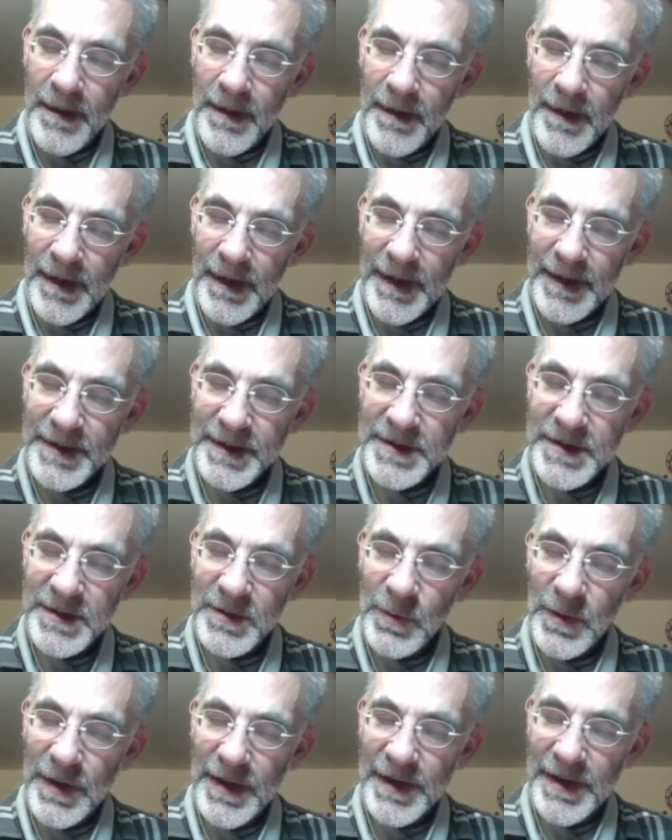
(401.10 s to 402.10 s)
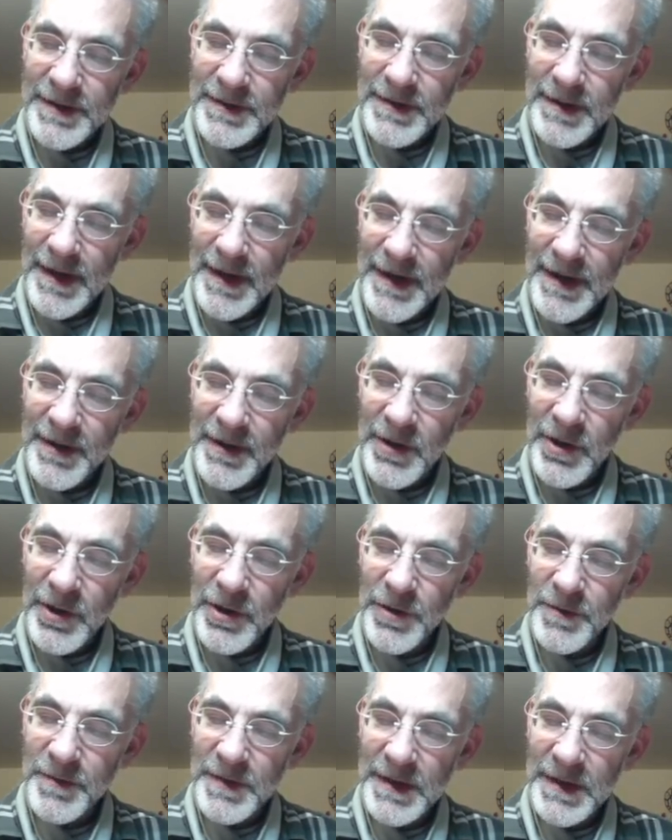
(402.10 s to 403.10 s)
a squared, a
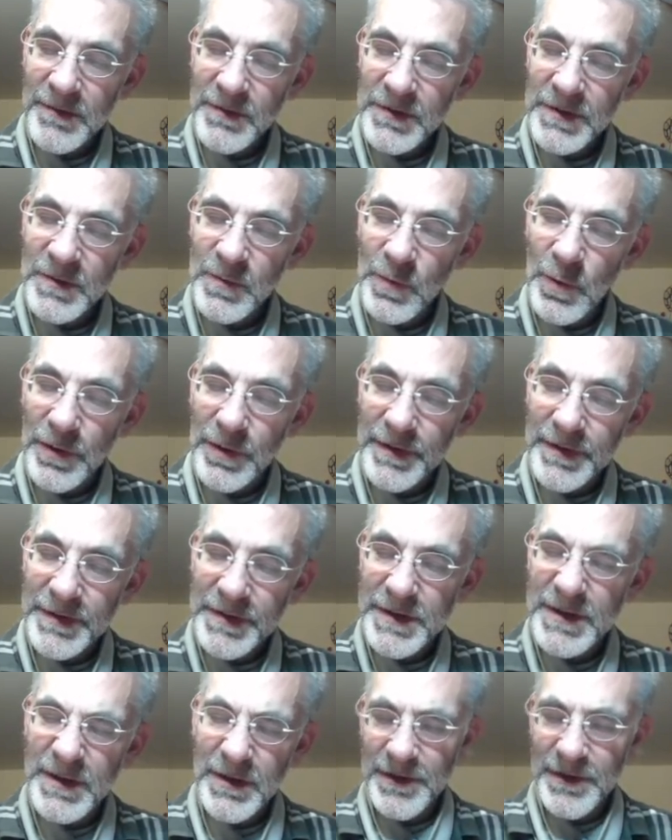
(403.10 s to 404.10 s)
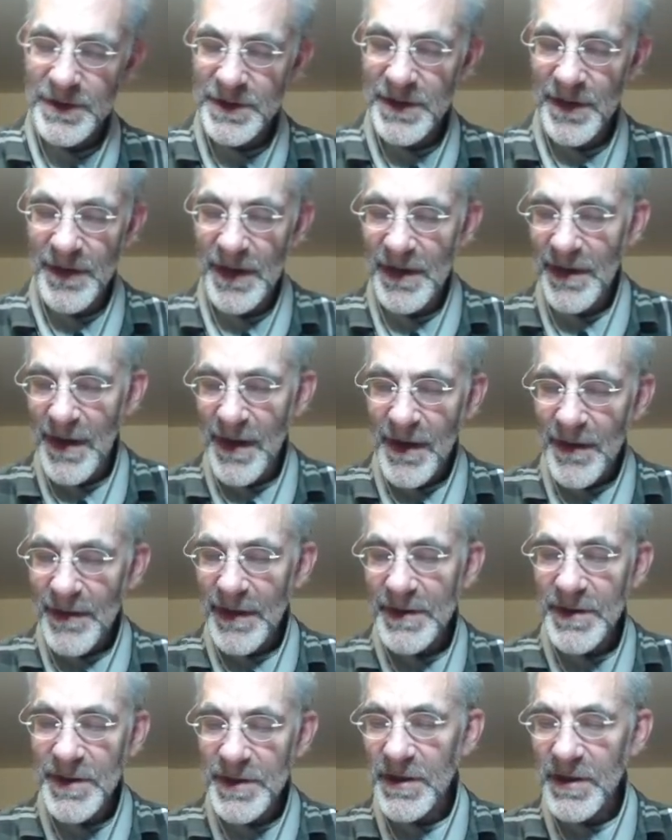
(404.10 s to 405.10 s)
cubed equals 1, and so on. So they
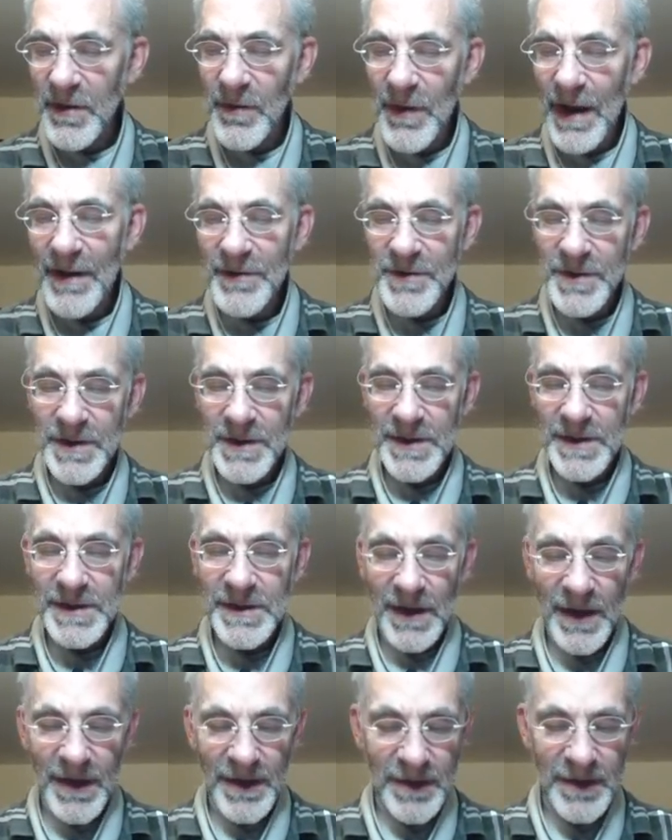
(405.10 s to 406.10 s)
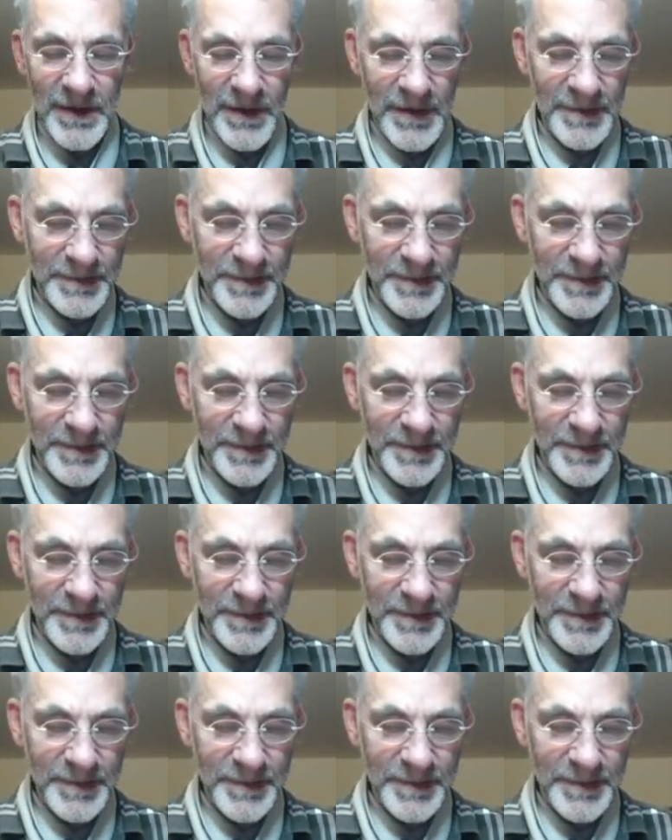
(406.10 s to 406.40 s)
just go around in a cycle.